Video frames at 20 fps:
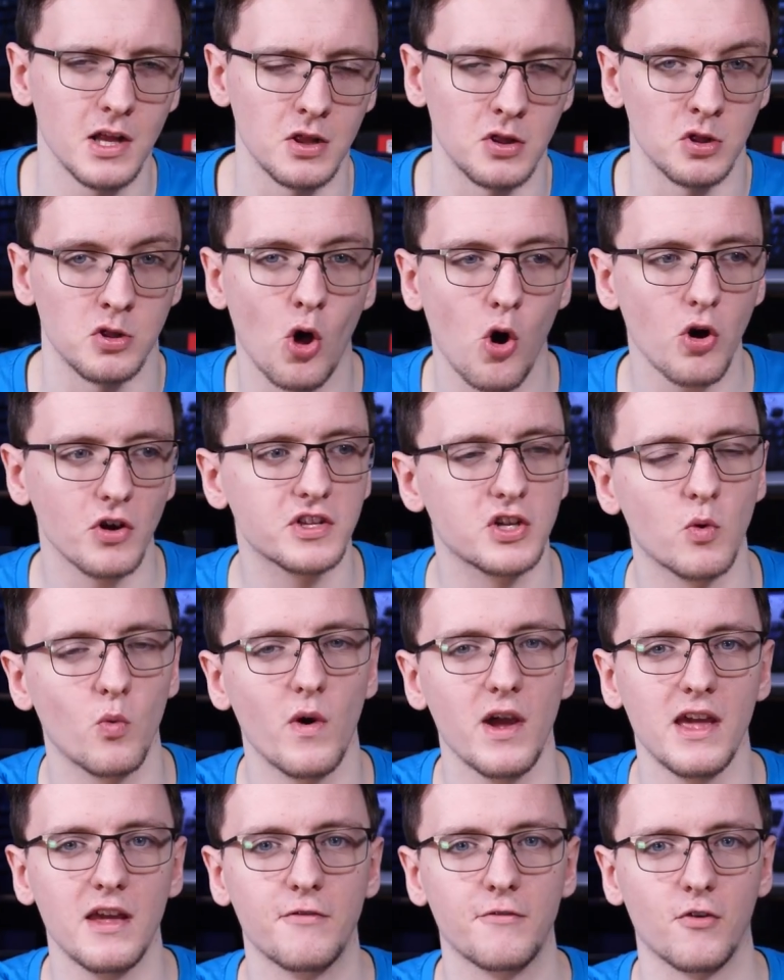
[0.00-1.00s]
locked
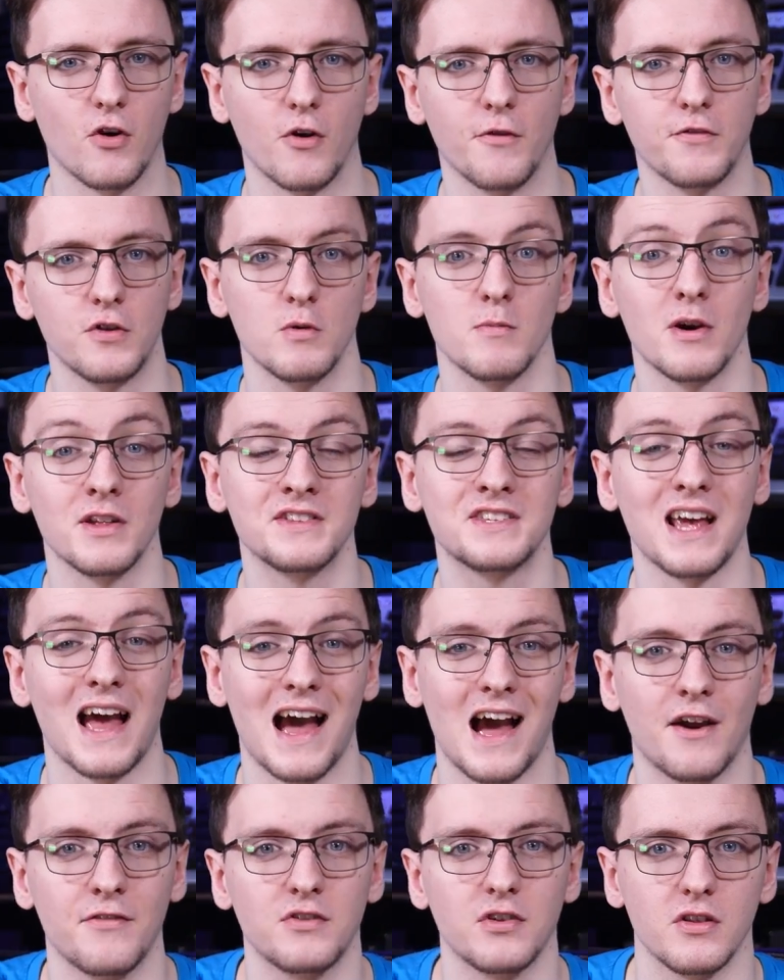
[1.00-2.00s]
away for a few months
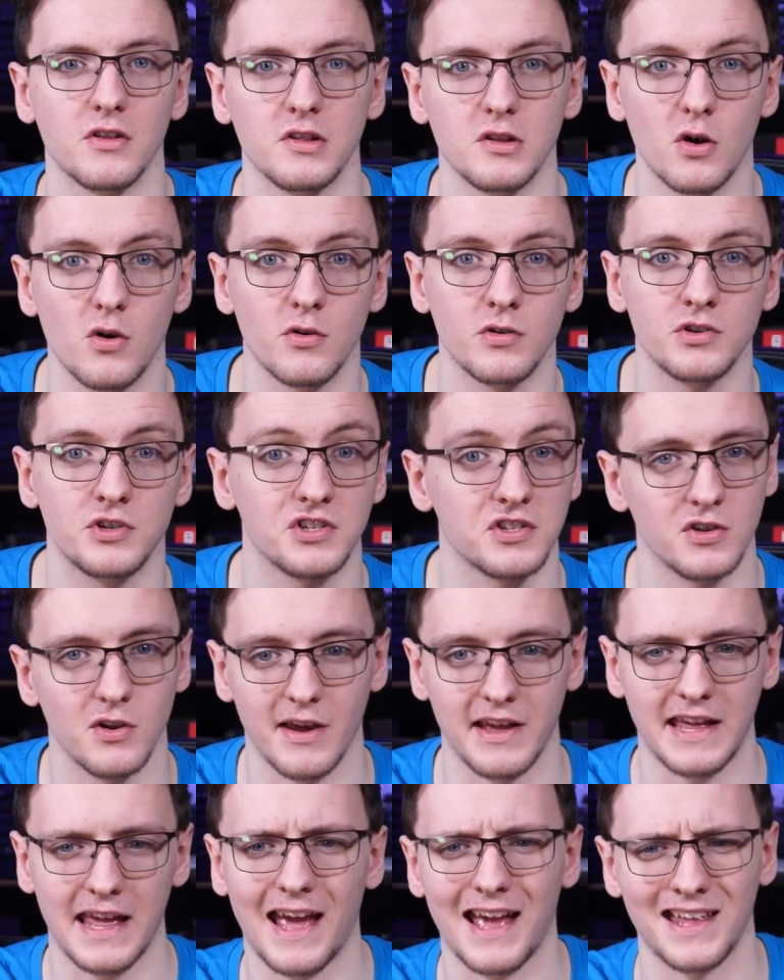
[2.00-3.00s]
after the launch to
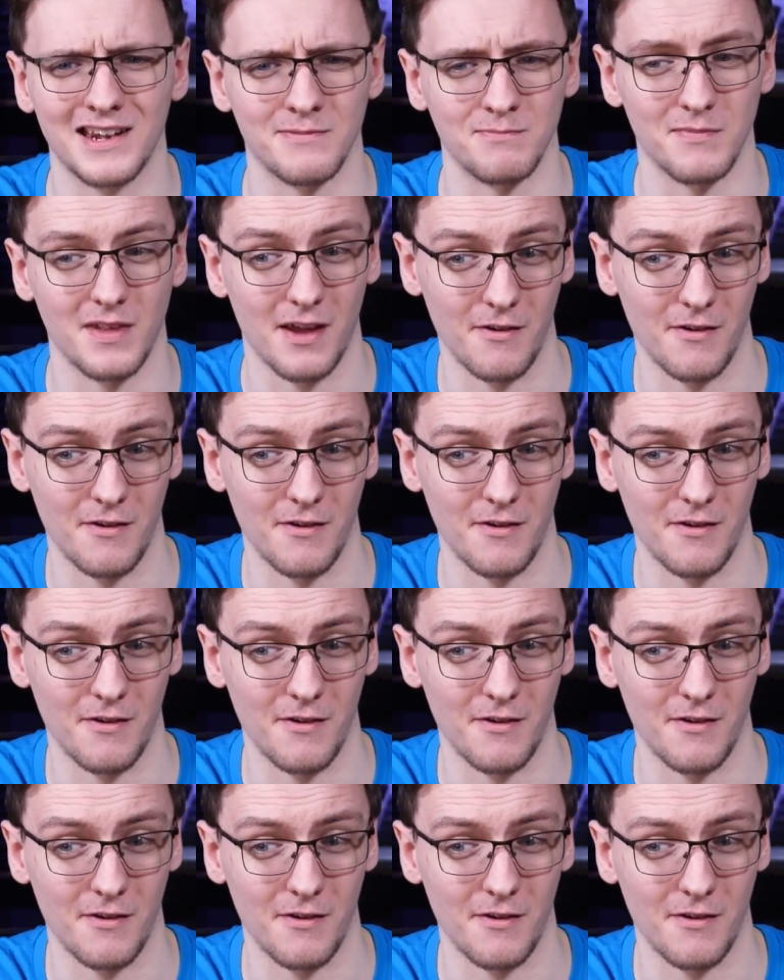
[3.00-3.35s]
again